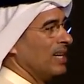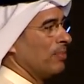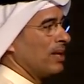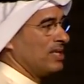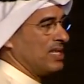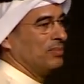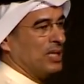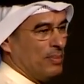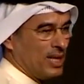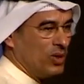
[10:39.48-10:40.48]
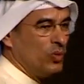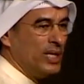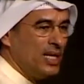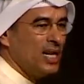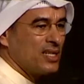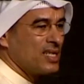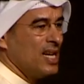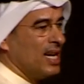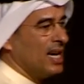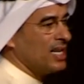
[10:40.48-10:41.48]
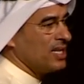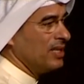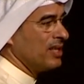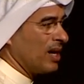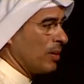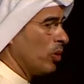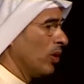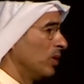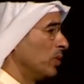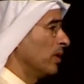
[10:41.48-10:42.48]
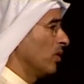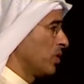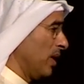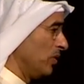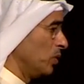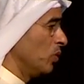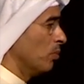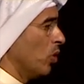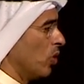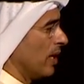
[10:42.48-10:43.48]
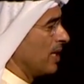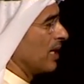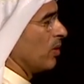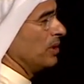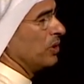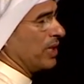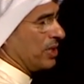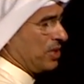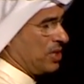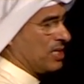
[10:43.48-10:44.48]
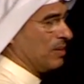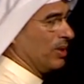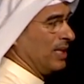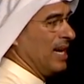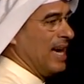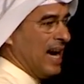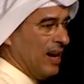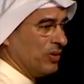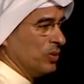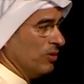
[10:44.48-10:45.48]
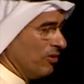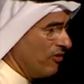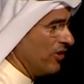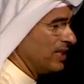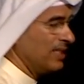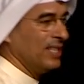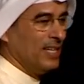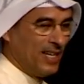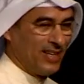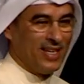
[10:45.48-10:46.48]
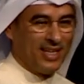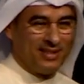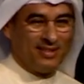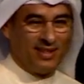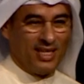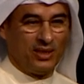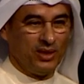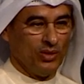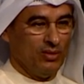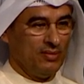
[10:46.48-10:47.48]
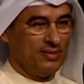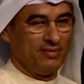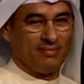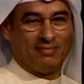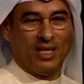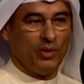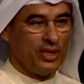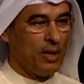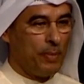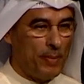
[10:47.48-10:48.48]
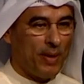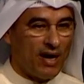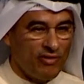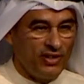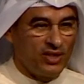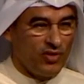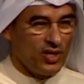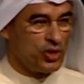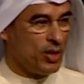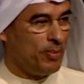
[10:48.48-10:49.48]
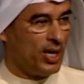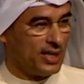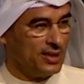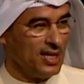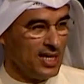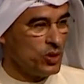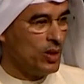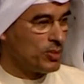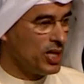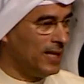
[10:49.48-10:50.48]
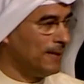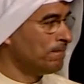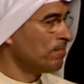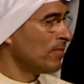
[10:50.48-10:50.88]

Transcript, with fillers: But at the same time, I think we as uh, in the Arab world, we also have to do more. I think our education system really have to fit that, that you know, our young people are fit for the job market. And that's why I'm saying